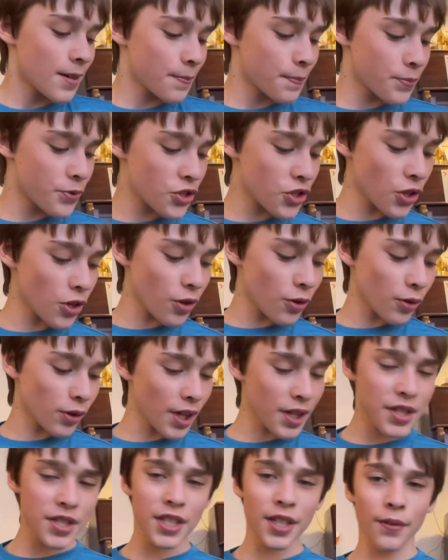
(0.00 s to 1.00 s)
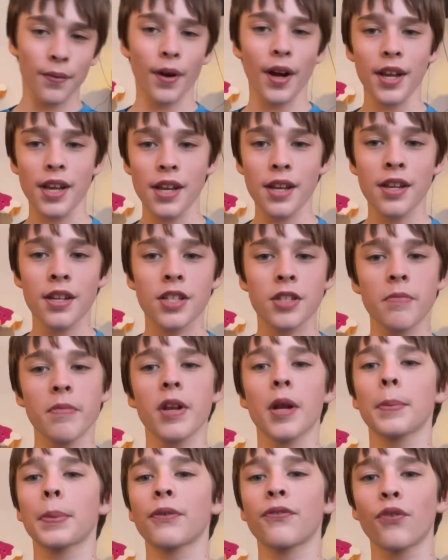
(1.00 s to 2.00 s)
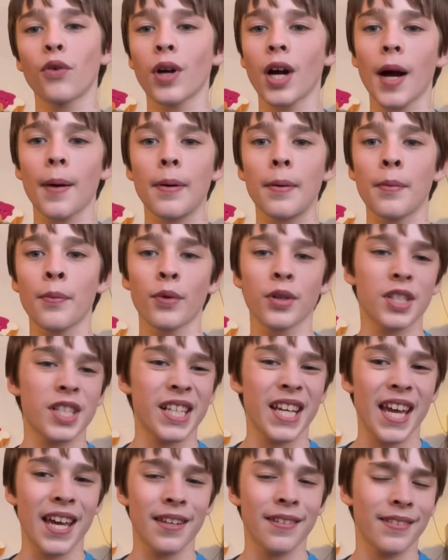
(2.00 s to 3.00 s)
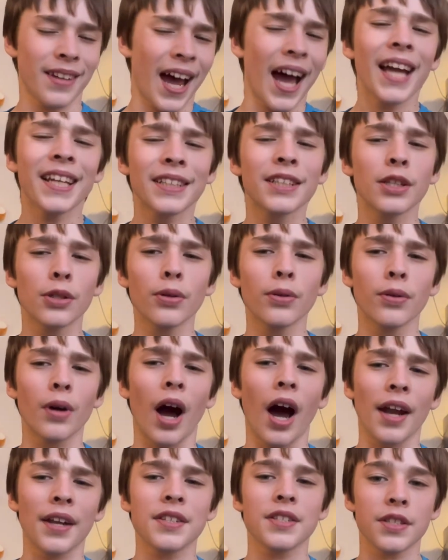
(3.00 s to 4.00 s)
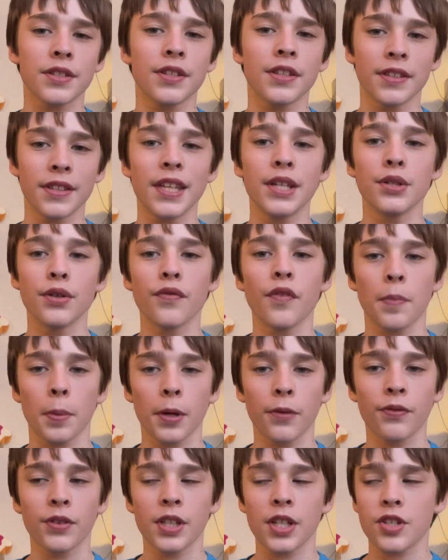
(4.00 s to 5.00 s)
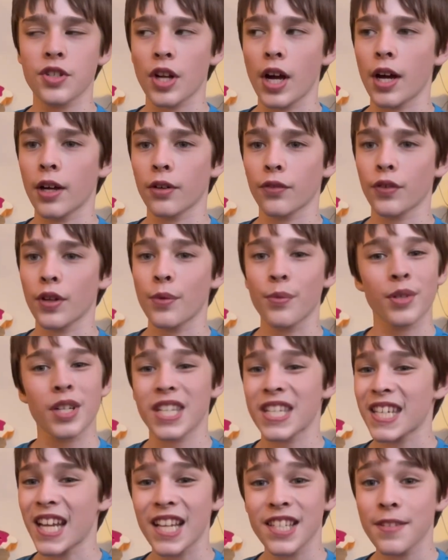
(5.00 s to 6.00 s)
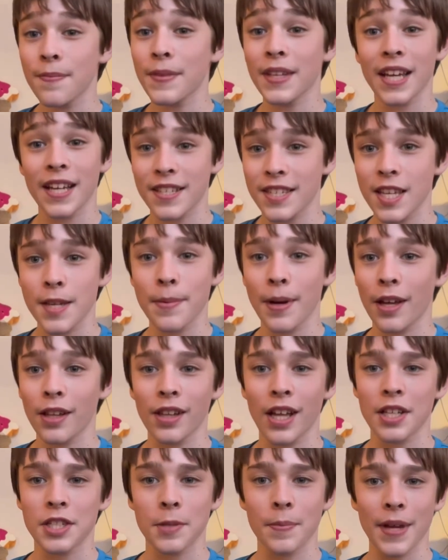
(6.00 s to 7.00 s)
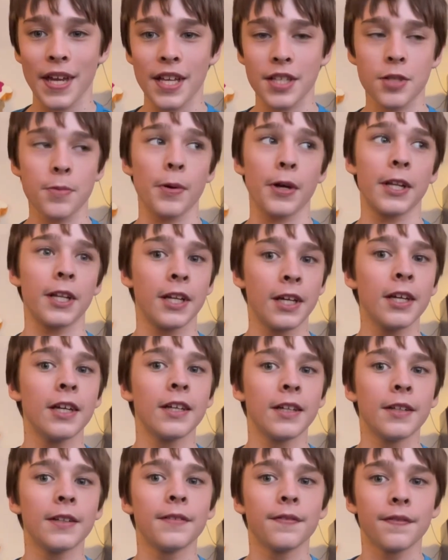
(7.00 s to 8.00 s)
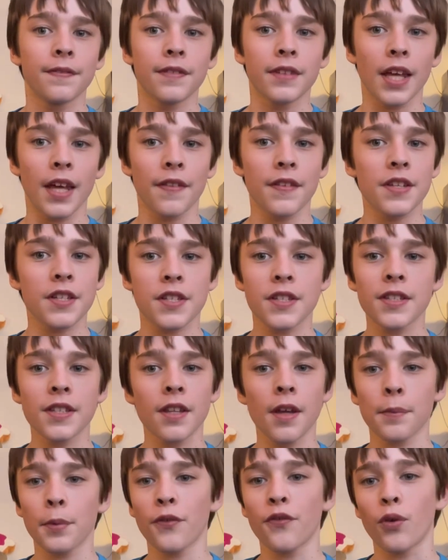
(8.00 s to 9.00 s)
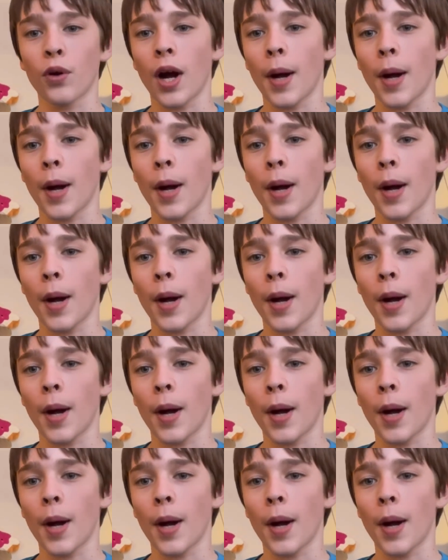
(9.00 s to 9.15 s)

So let's get right into my number 4 album, which again, I do honestly think they do have a perfect discography, which is not something I say about lots of bands, but yeah, this number 4